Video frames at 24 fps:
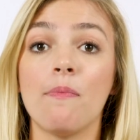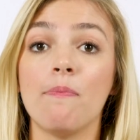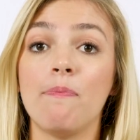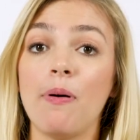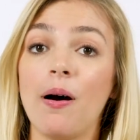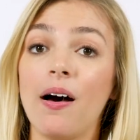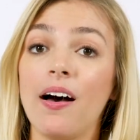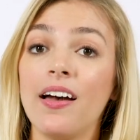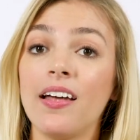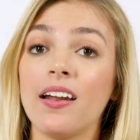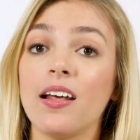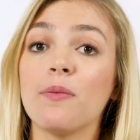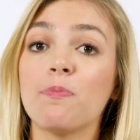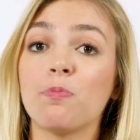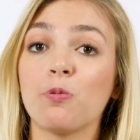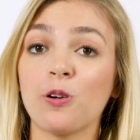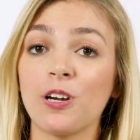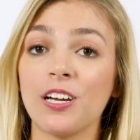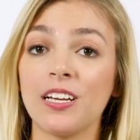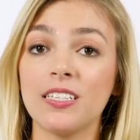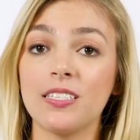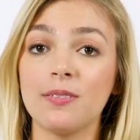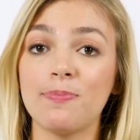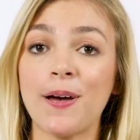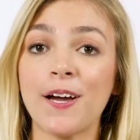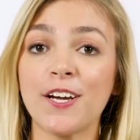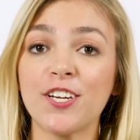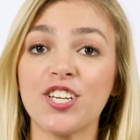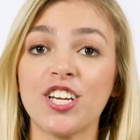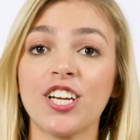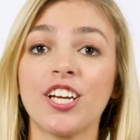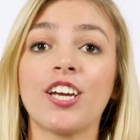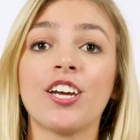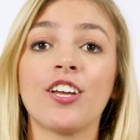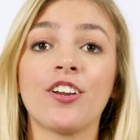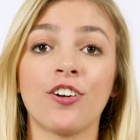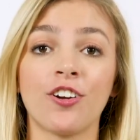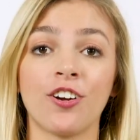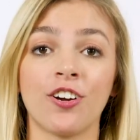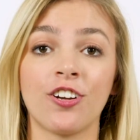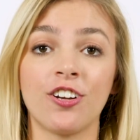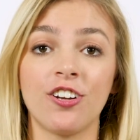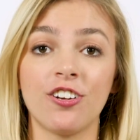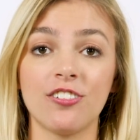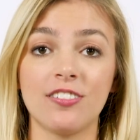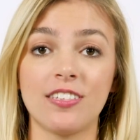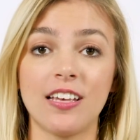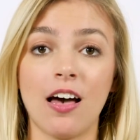But a pre-inspection can
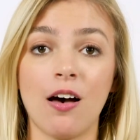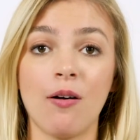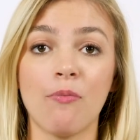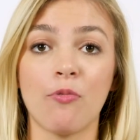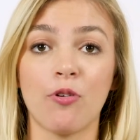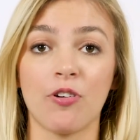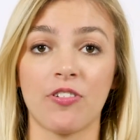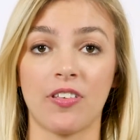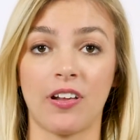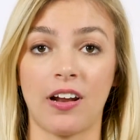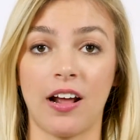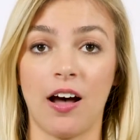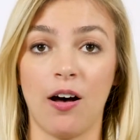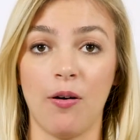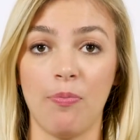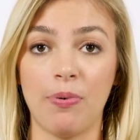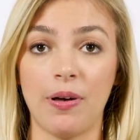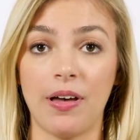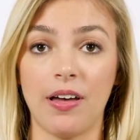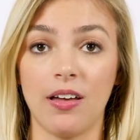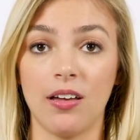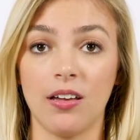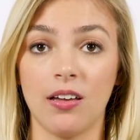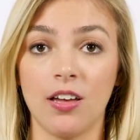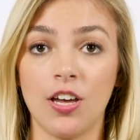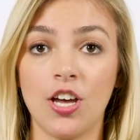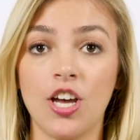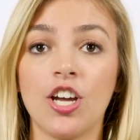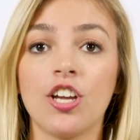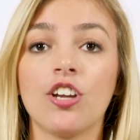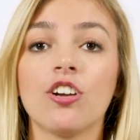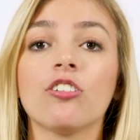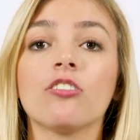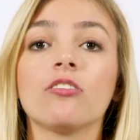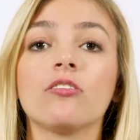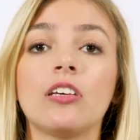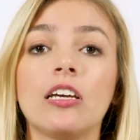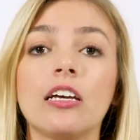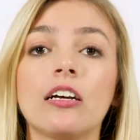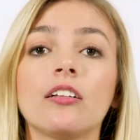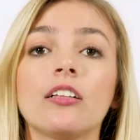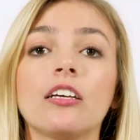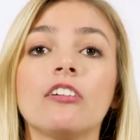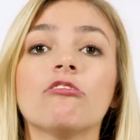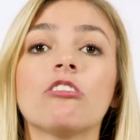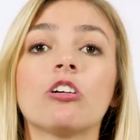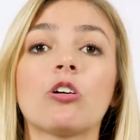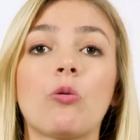hurt your sale more than help it. You're
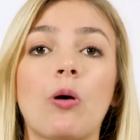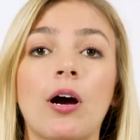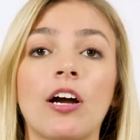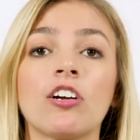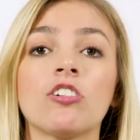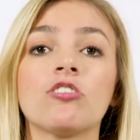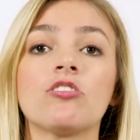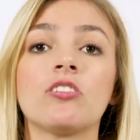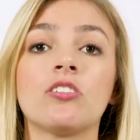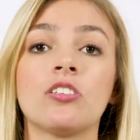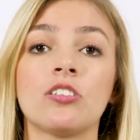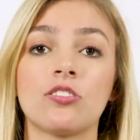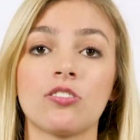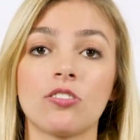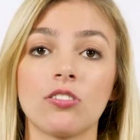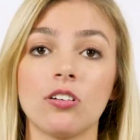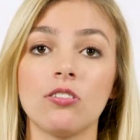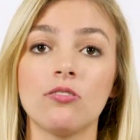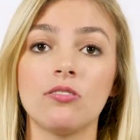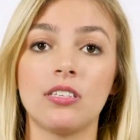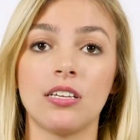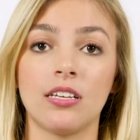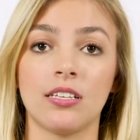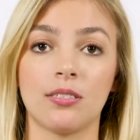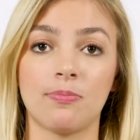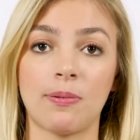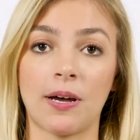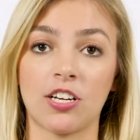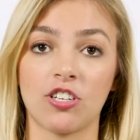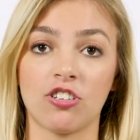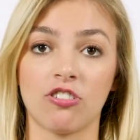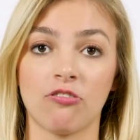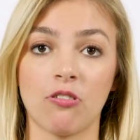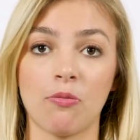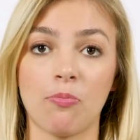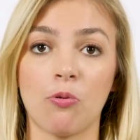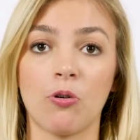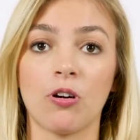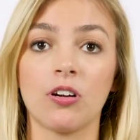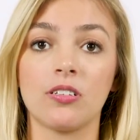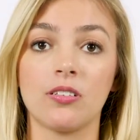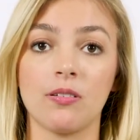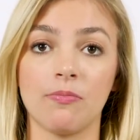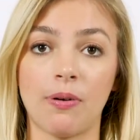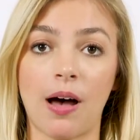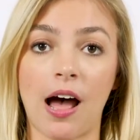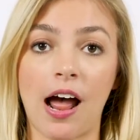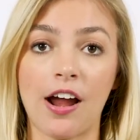legally required to disclose the inspection report
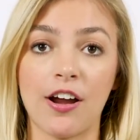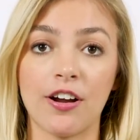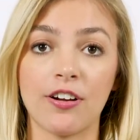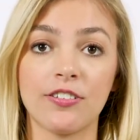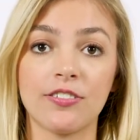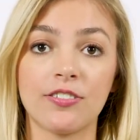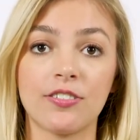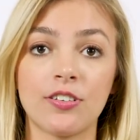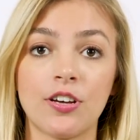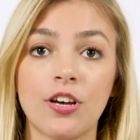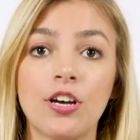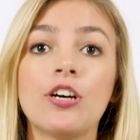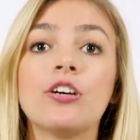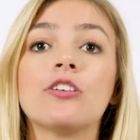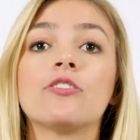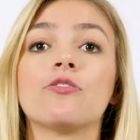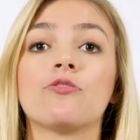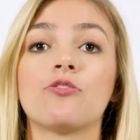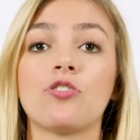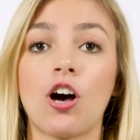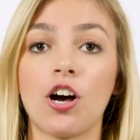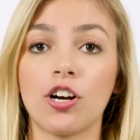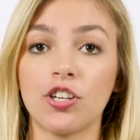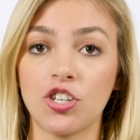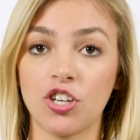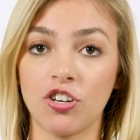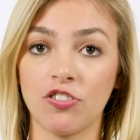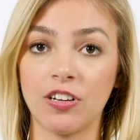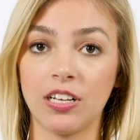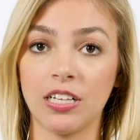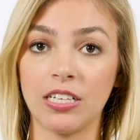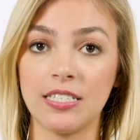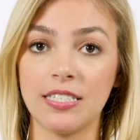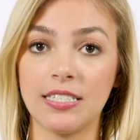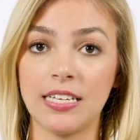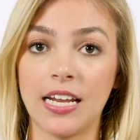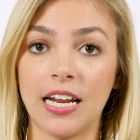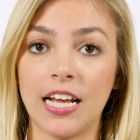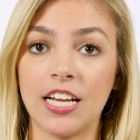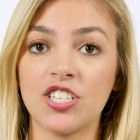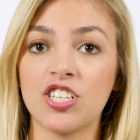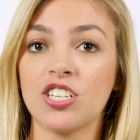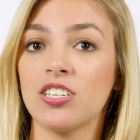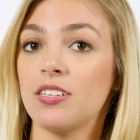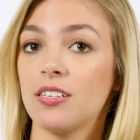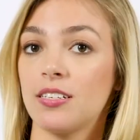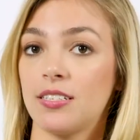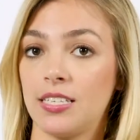to buyers, so talk to your real estate
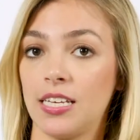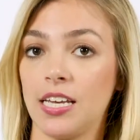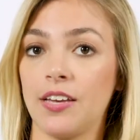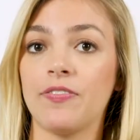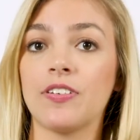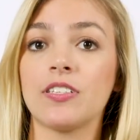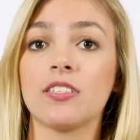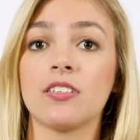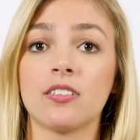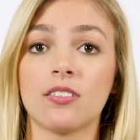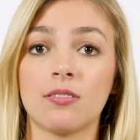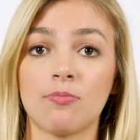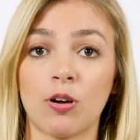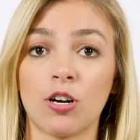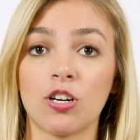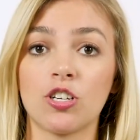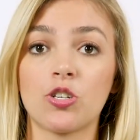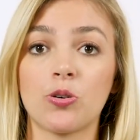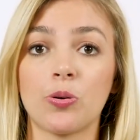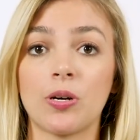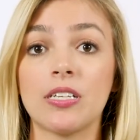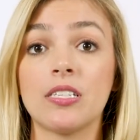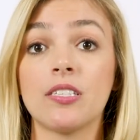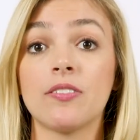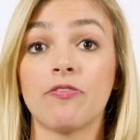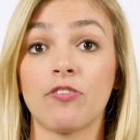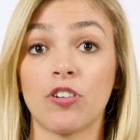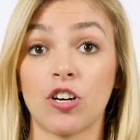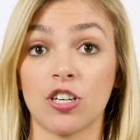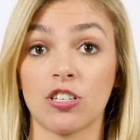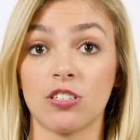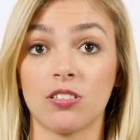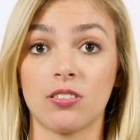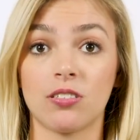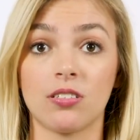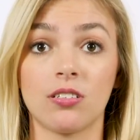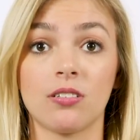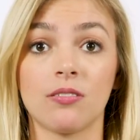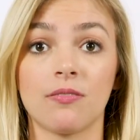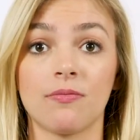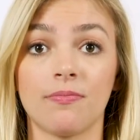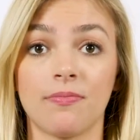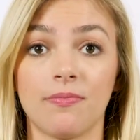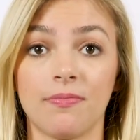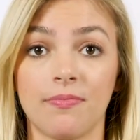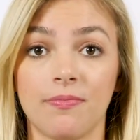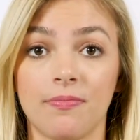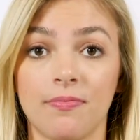agent to see if it's a smart choice first.
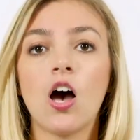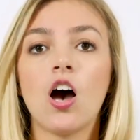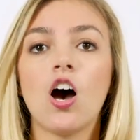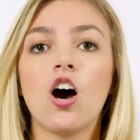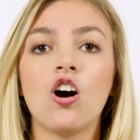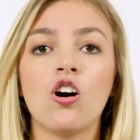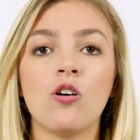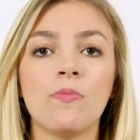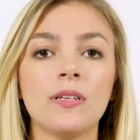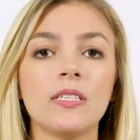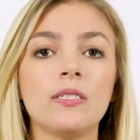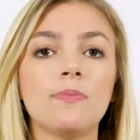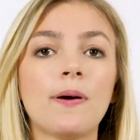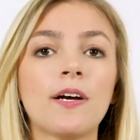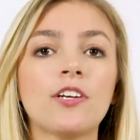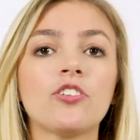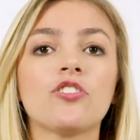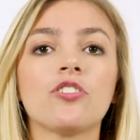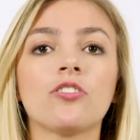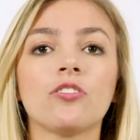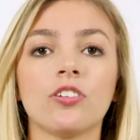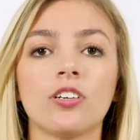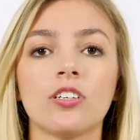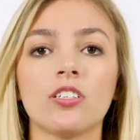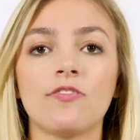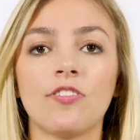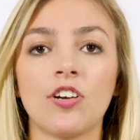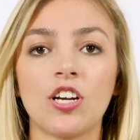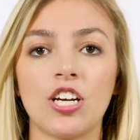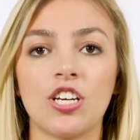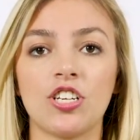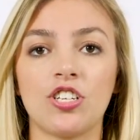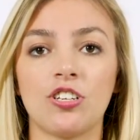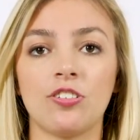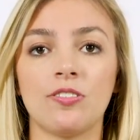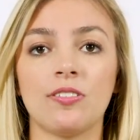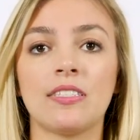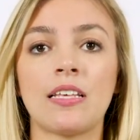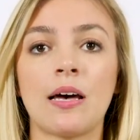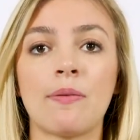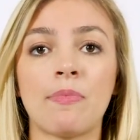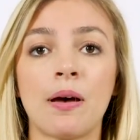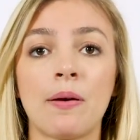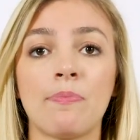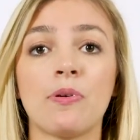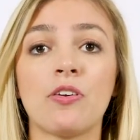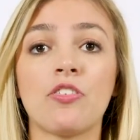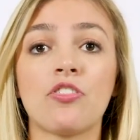A home inspector looks for issues
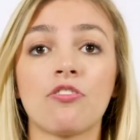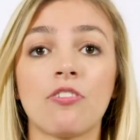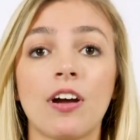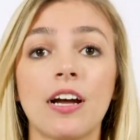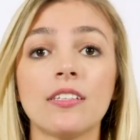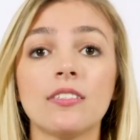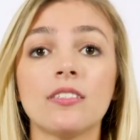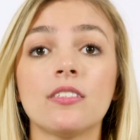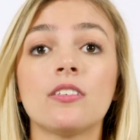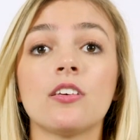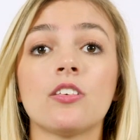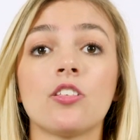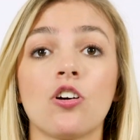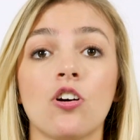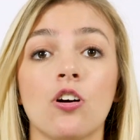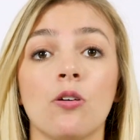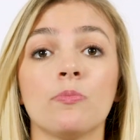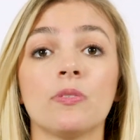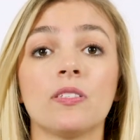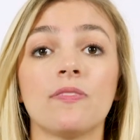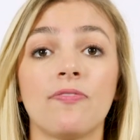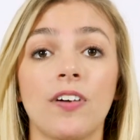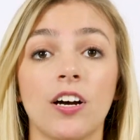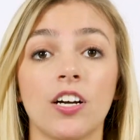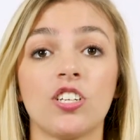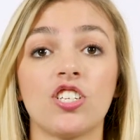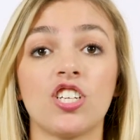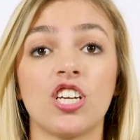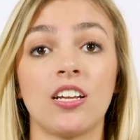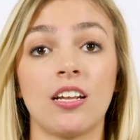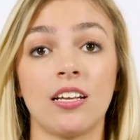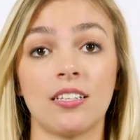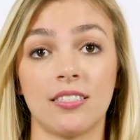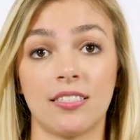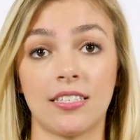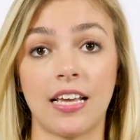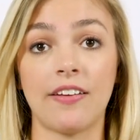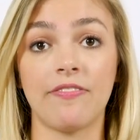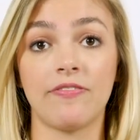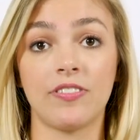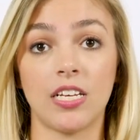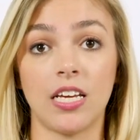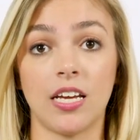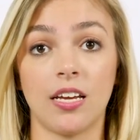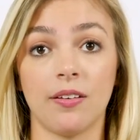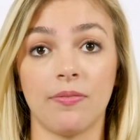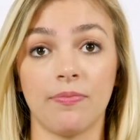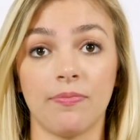that might be threats to the home's function and
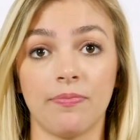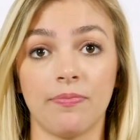safety.